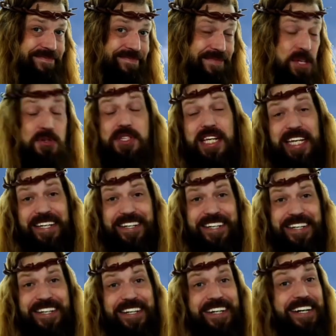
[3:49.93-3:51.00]
You see,
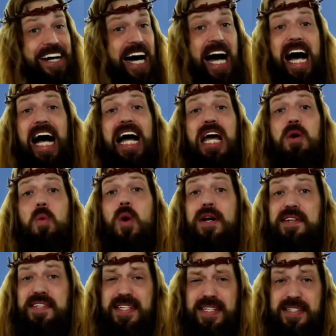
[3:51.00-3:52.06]
I
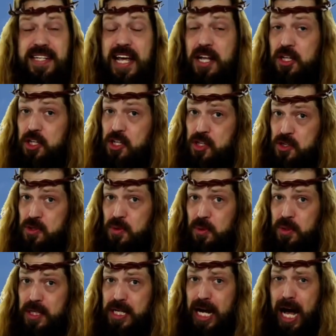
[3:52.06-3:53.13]
wanted to tell you
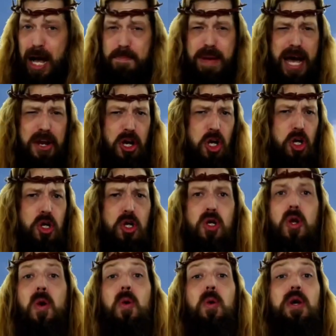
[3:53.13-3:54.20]
about a
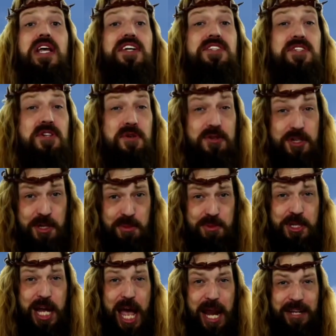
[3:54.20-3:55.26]
glorious YouTube
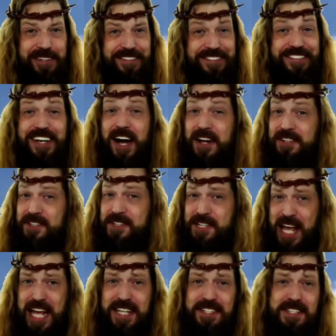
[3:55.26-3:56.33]
channel called
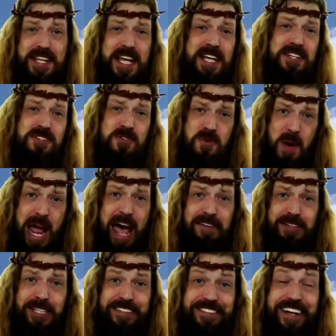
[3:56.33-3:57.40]
Tasting
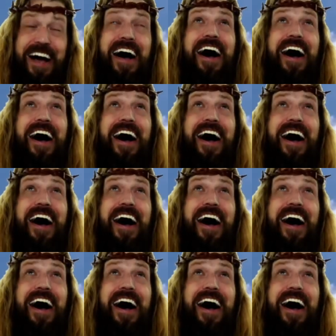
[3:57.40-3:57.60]
Travel.